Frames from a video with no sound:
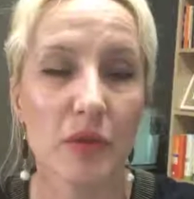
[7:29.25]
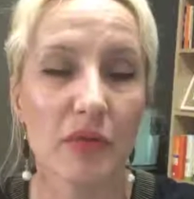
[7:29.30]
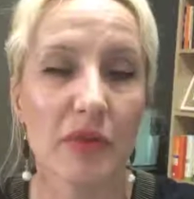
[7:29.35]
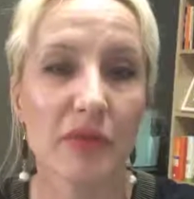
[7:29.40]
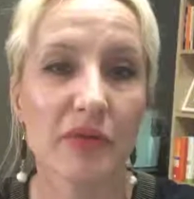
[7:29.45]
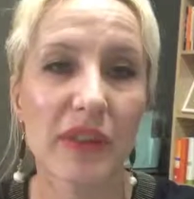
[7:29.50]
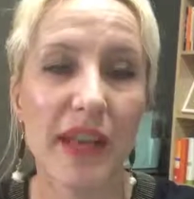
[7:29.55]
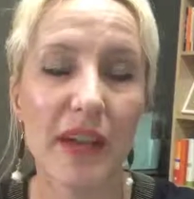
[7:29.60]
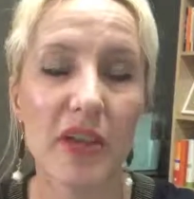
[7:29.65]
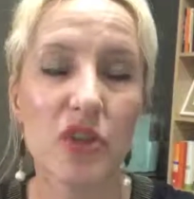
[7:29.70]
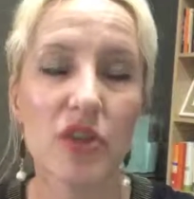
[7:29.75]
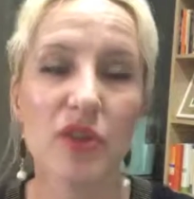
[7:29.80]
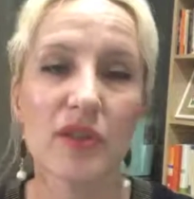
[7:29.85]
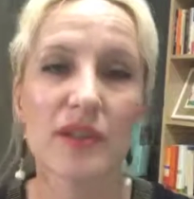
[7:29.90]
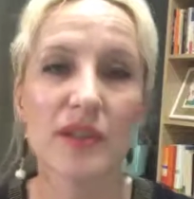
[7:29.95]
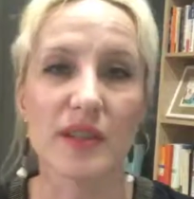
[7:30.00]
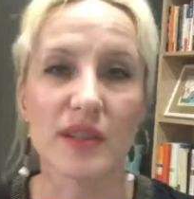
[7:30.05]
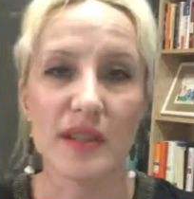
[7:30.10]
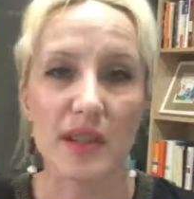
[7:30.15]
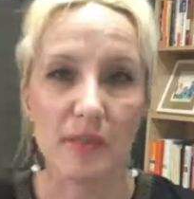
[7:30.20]
So
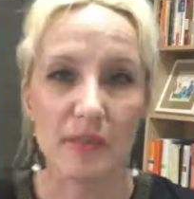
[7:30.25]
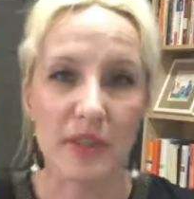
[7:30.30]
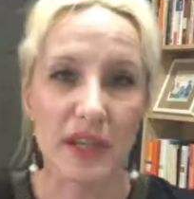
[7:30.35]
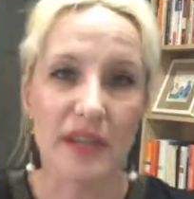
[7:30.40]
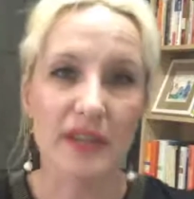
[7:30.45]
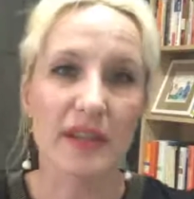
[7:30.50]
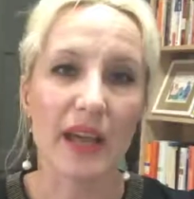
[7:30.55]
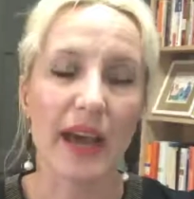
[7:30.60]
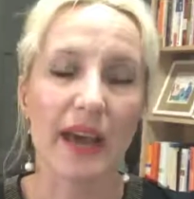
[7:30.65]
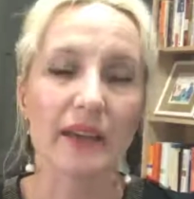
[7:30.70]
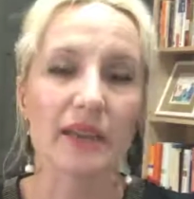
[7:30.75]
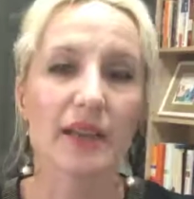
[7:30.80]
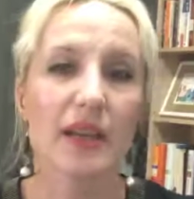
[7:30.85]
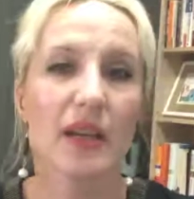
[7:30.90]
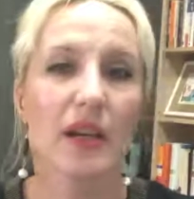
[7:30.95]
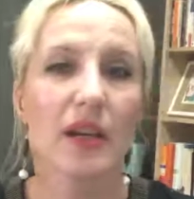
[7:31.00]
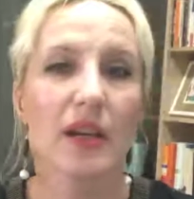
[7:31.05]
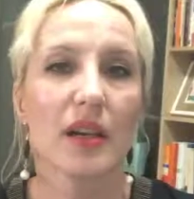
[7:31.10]
reflections is something that